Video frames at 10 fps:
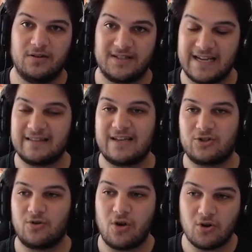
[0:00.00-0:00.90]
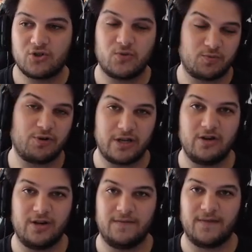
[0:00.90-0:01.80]
The 10th Angel also is pretty
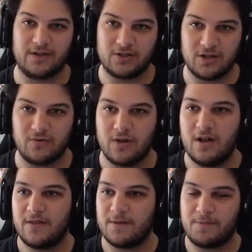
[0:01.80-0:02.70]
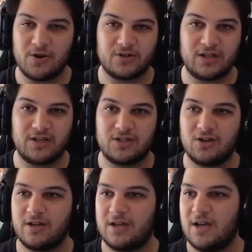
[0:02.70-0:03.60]
good in fixed, too. The piercing is
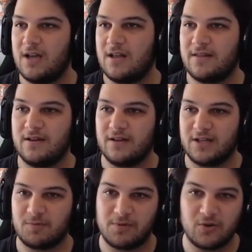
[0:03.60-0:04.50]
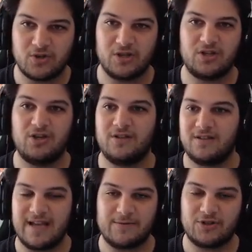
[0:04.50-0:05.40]
good, the explosion is good,
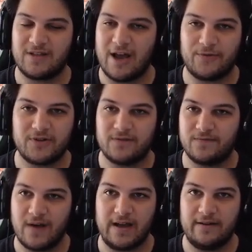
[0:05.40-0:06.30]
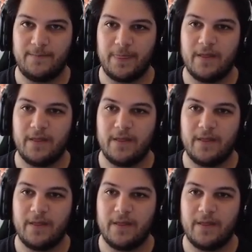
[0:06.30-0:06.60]
the damage is good, the health is good, fine.